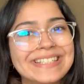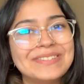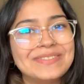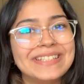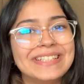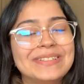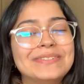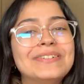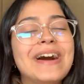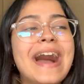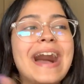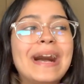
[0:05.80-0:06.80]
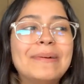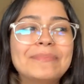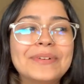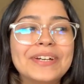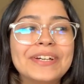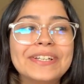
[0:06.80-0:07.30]
video, I'm
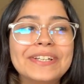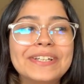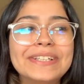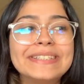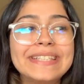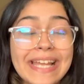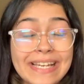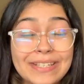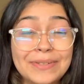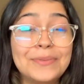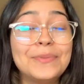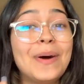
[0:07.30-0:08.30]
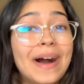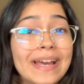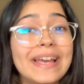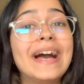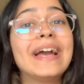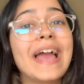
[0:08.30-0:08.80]
gonna tell you why
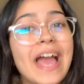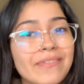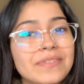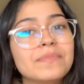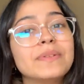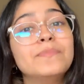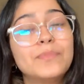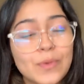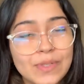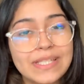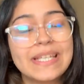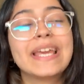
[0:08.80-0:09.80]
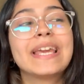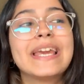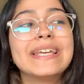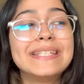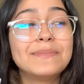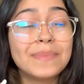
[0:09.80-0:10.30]
I haven't been posting.
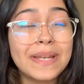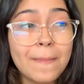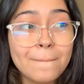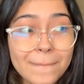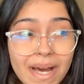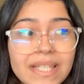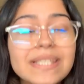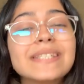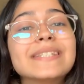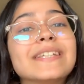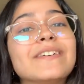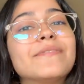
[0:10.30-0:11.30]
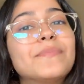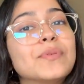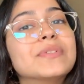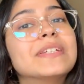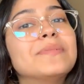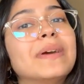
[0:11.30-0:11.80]
It's been a month since I've
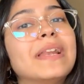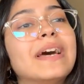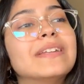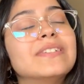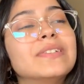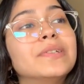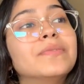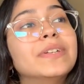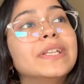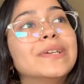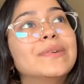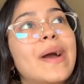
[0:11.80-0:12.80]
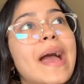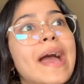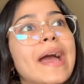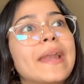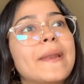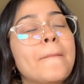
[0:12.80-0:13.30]
posted my last YouTube video,
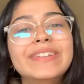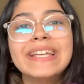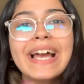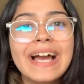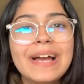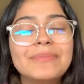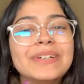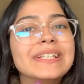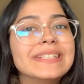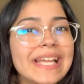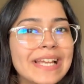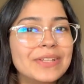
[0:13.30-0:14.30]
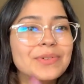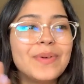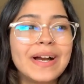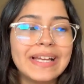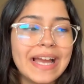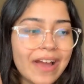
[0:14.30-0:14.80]
and yeah, I'm gonna tell you why
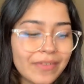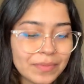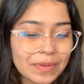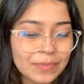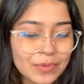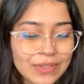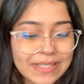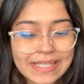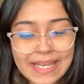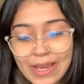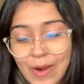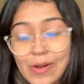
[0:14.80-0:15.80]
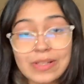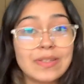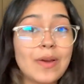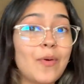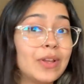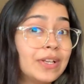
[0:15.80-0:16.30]
I haven't been posting. Also,
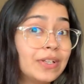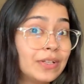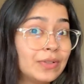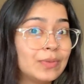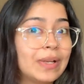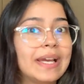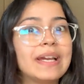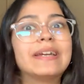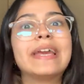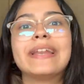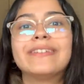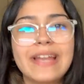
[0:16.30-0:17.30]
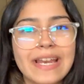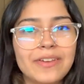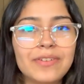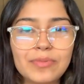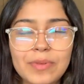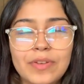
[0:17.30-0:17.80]
I wanted to do like a get ready
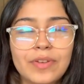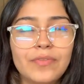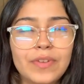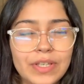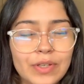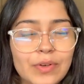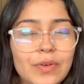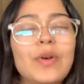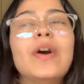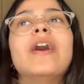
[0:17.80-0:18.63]
with me video